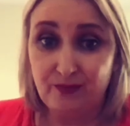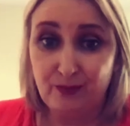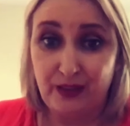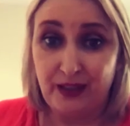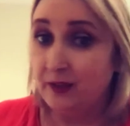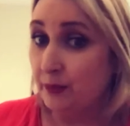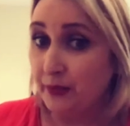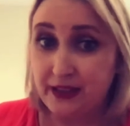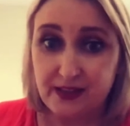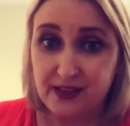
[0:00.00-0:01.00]
in
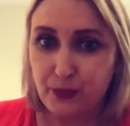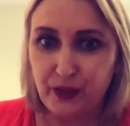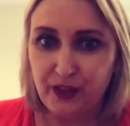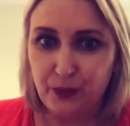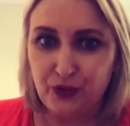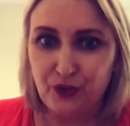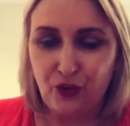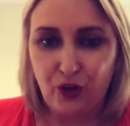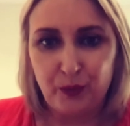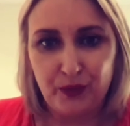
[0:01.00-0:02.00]
places where it wouldn't
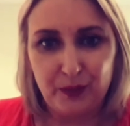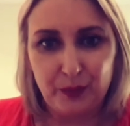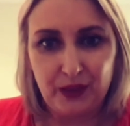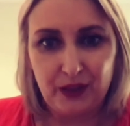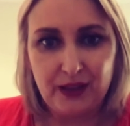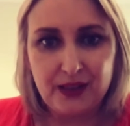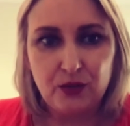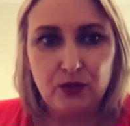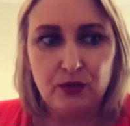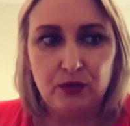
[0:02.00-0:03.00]
normally be.
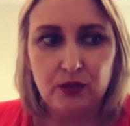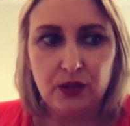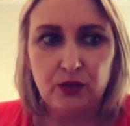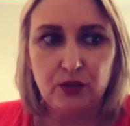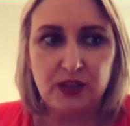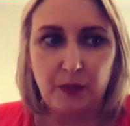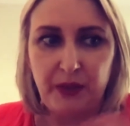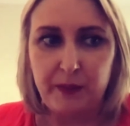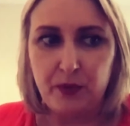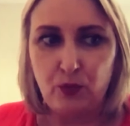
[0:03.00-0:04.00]
So, some
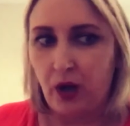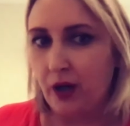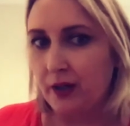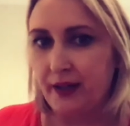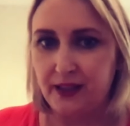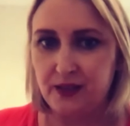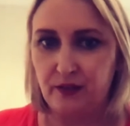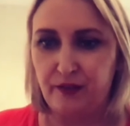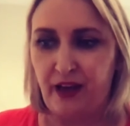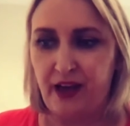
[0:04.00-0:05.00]
people work 9 till
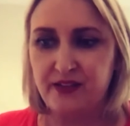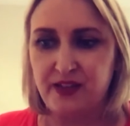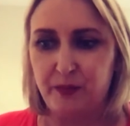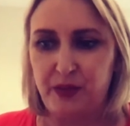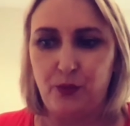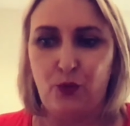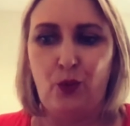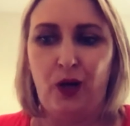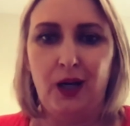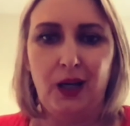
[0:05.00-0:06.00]
5, some people
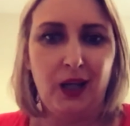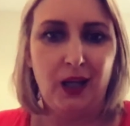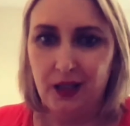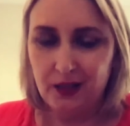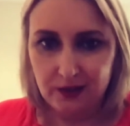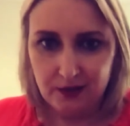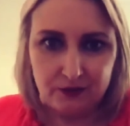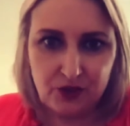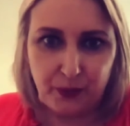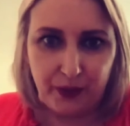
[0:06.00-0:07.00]
work
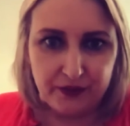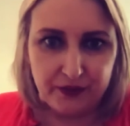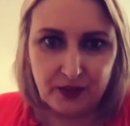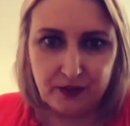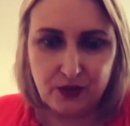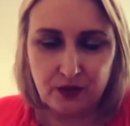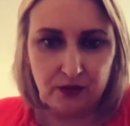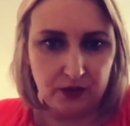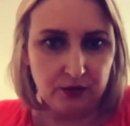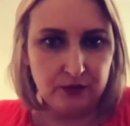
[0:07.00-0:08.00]
12 till
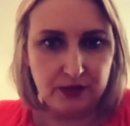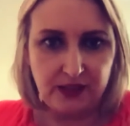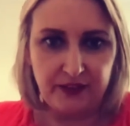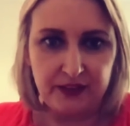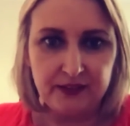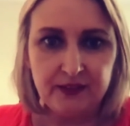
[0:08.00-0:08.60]
7,